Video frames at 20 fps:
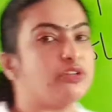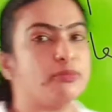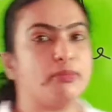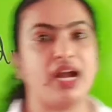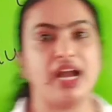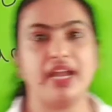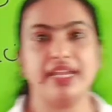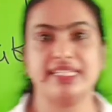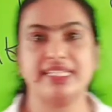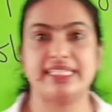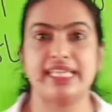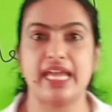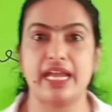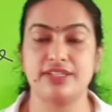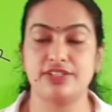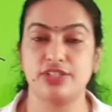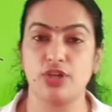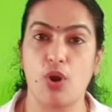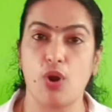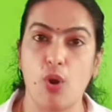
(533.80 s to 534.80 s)
remains
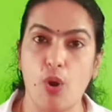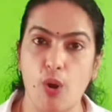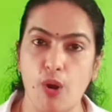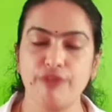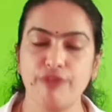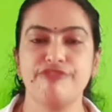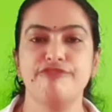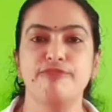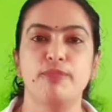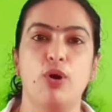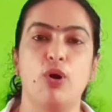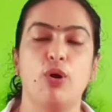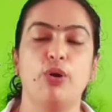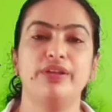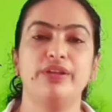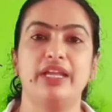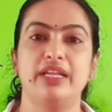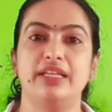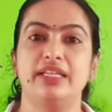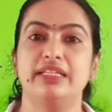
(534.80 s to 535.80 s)
as off
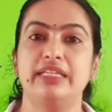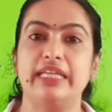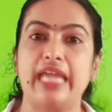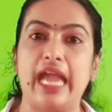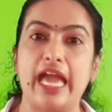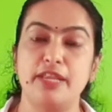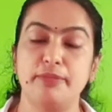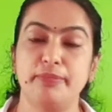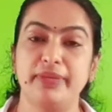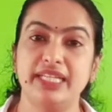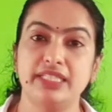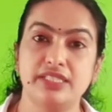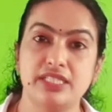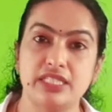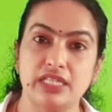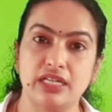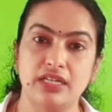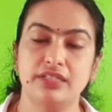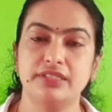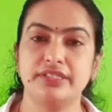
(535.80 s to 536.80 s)
mode and it can be
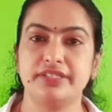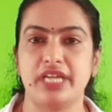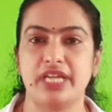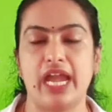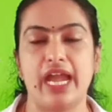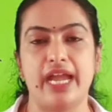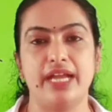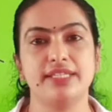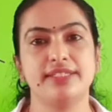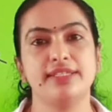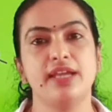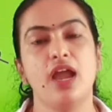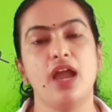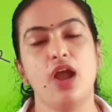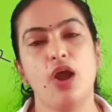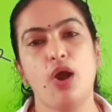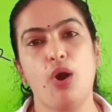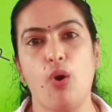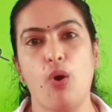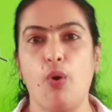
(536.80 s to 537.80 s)
turned as
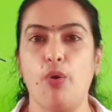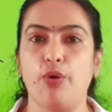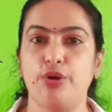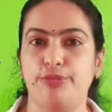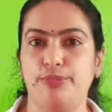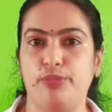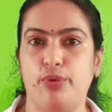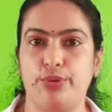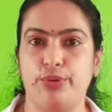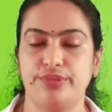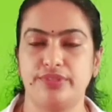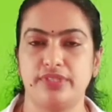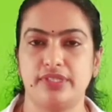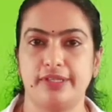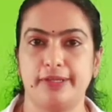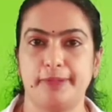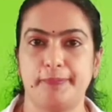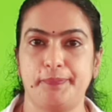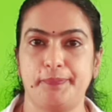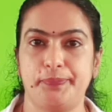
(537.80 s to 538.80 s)
on mode.
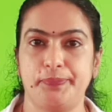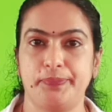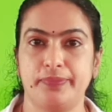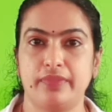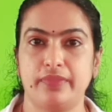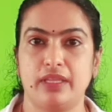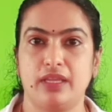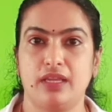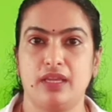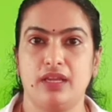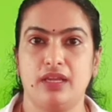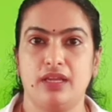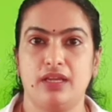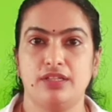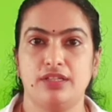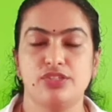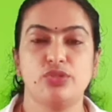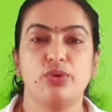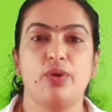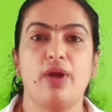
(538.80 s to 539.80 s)

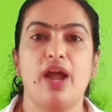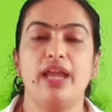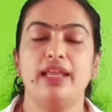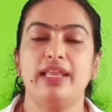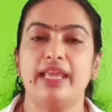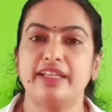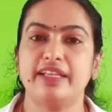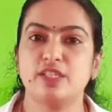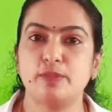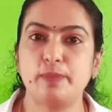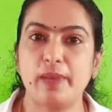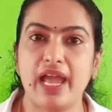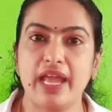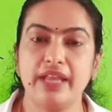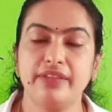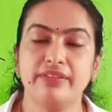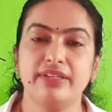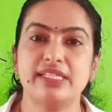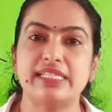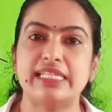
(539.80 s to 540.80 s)
So I'll
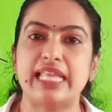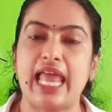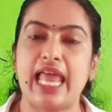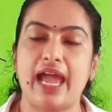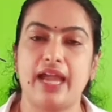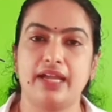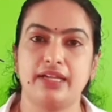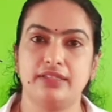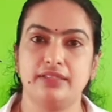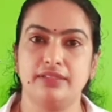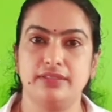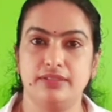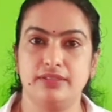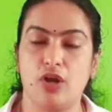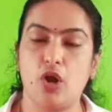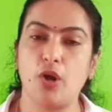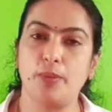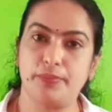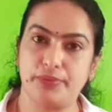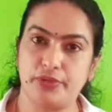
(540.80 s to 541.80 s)
explain this Lac
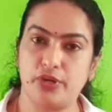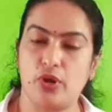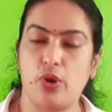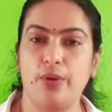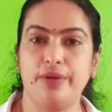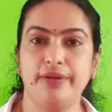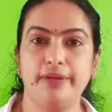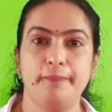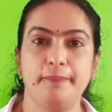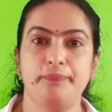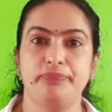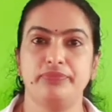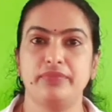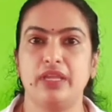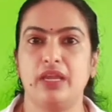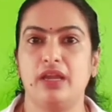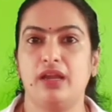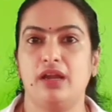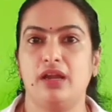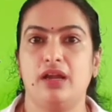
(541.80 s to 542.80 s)
operon
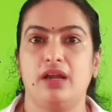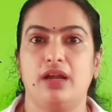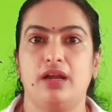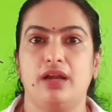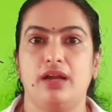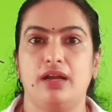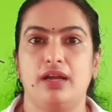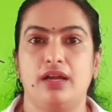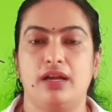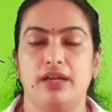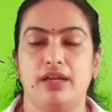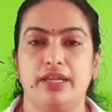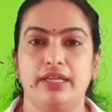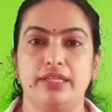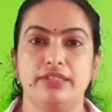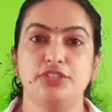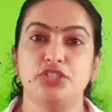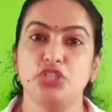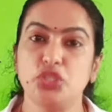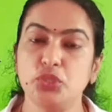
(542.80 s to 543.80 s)
in